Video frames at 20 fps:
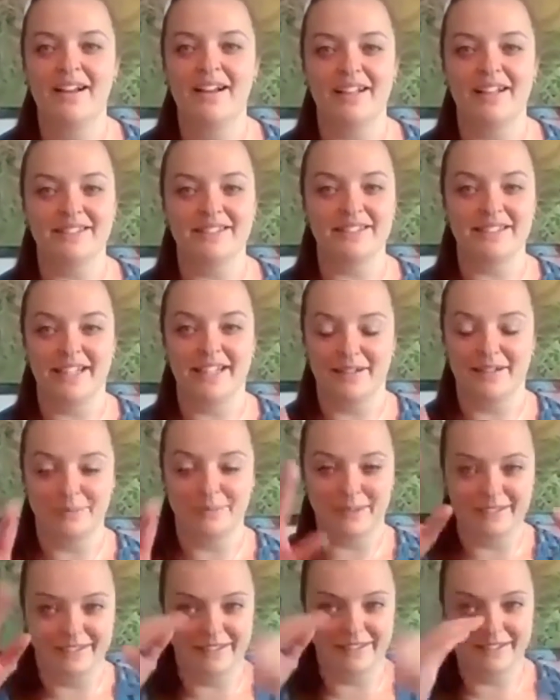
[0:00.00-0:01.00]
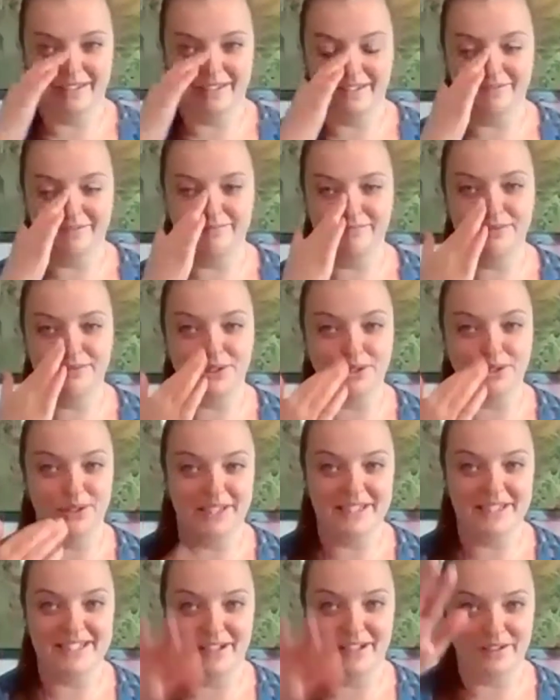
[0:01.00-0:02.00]
I say, I mean, I'm sure you
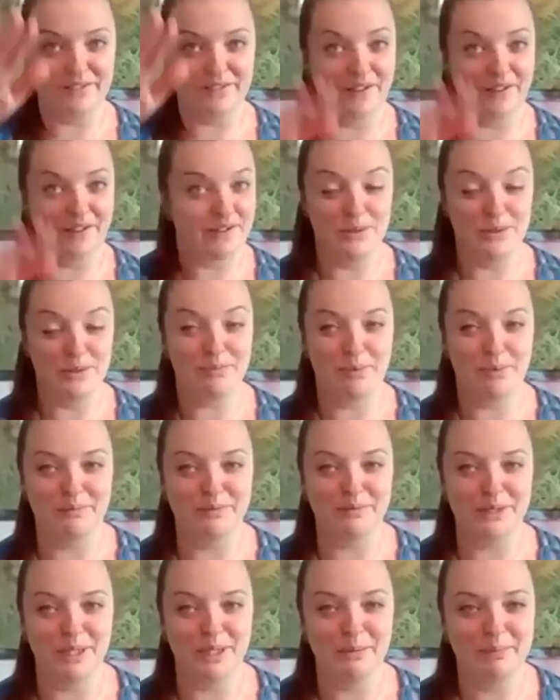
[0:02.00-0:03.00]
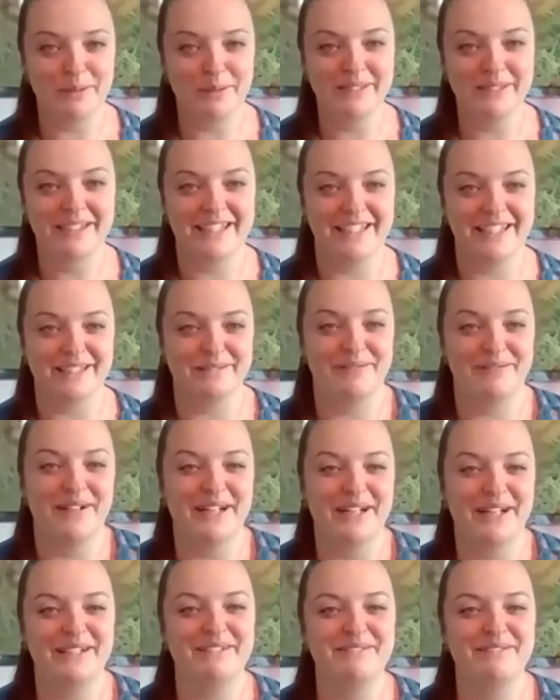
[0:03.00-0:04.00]
can tell the fact that you're propped up at the
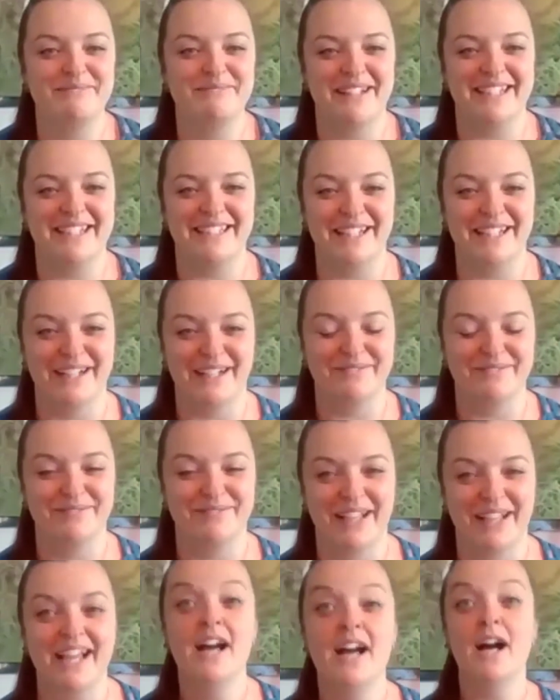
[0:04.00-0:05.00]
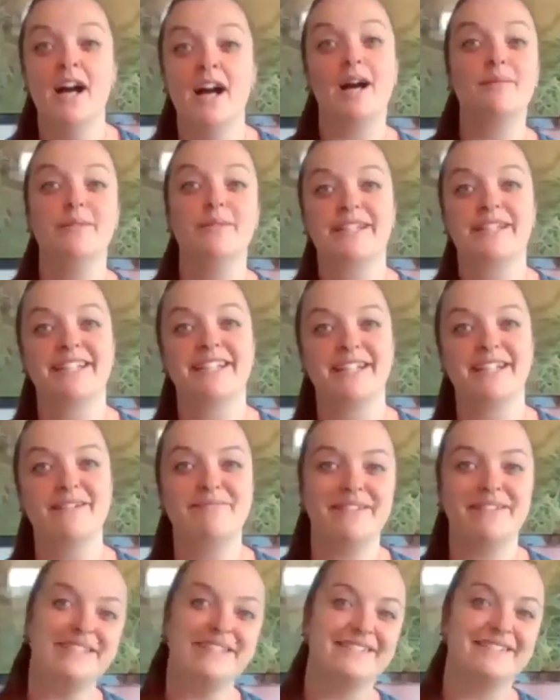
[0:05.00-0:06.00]
moment. I'm looking up
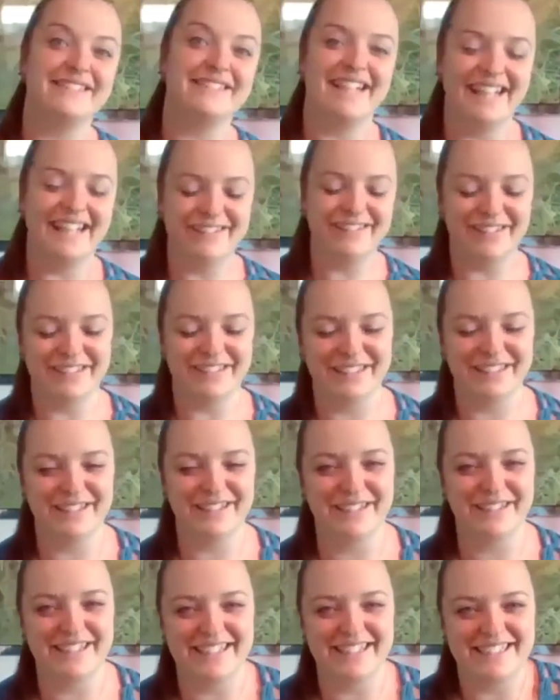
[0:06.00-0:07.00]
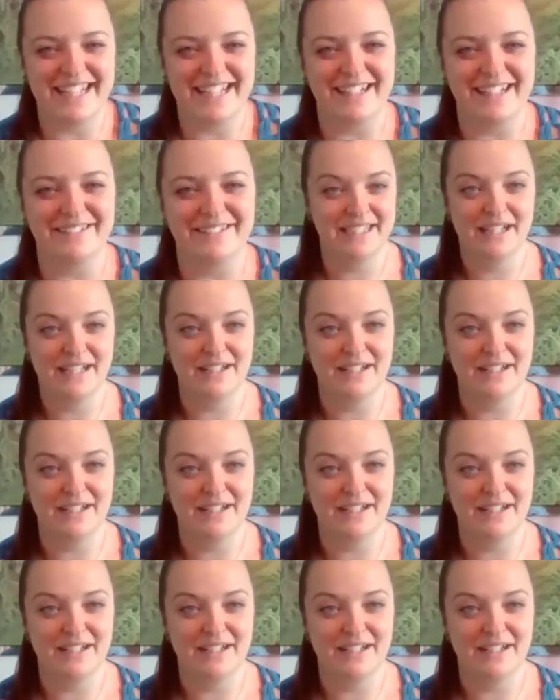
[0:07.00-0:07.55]
at you today rather than looking down.